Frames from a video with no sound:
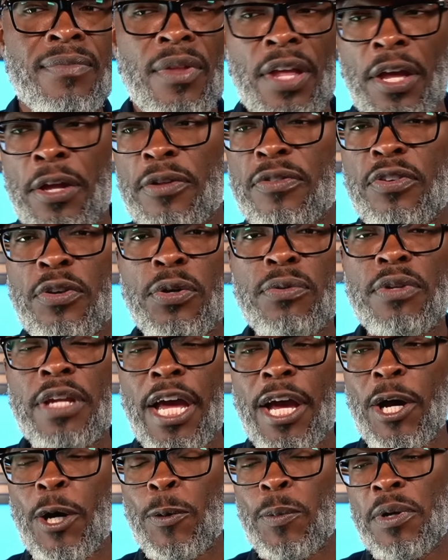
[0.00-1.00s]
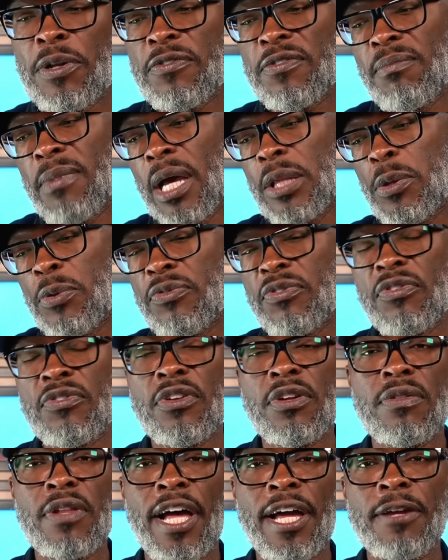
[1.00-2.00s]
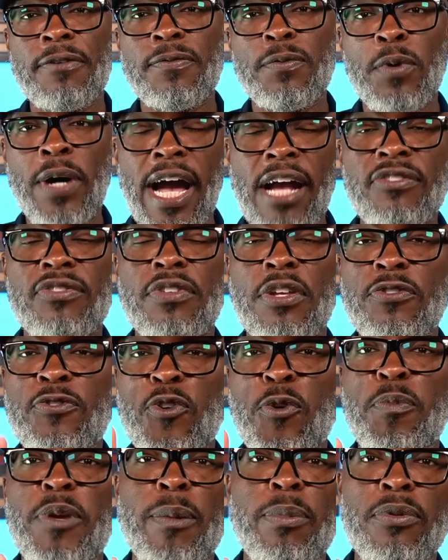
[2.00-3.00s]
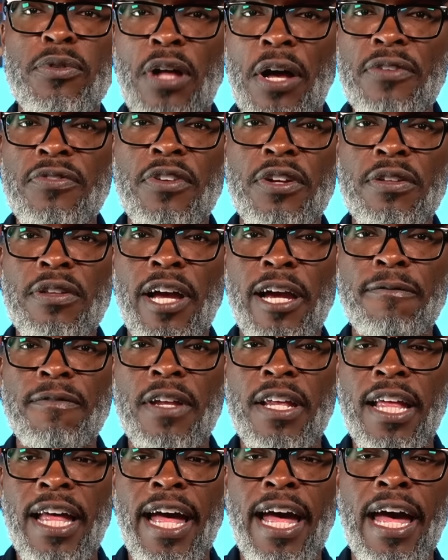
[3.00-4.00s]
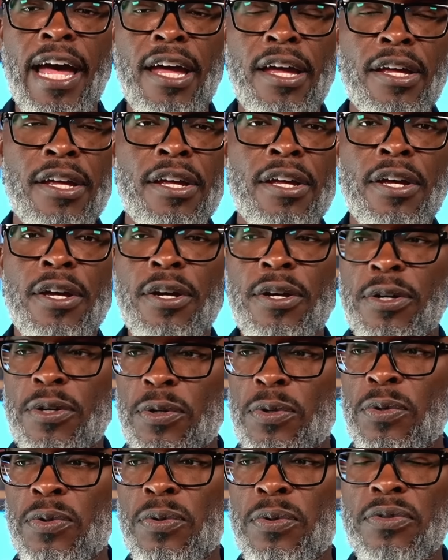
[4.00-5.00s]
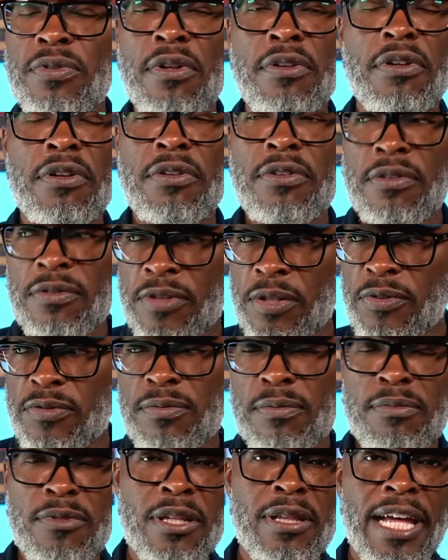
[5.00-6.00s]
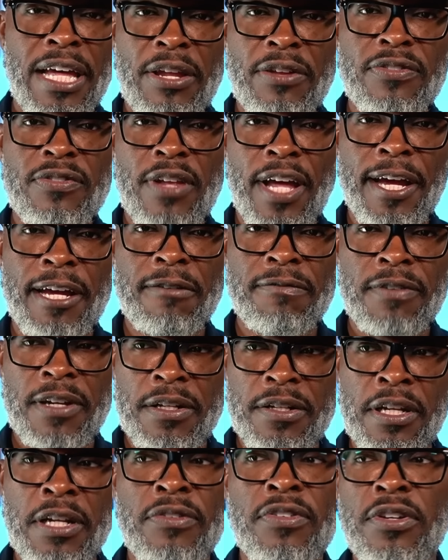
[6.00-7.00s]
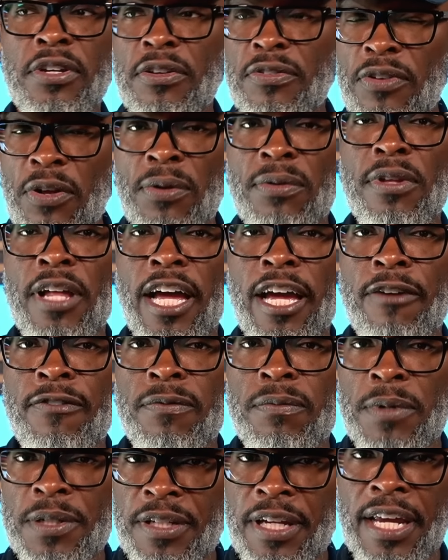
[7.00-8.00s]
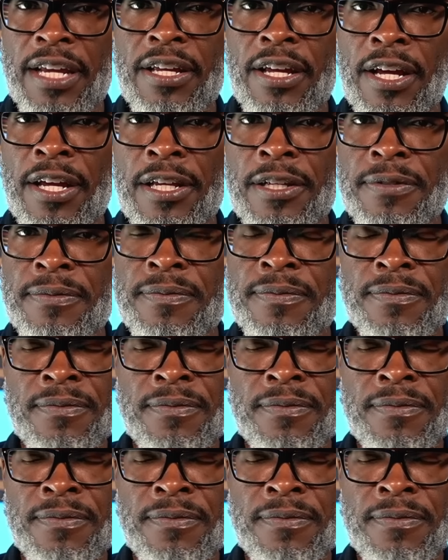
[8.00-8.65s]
Until now, when somebody loses their life, well, actually two people lost their life. The guy who took the lady's life and then he took his own life with that gun.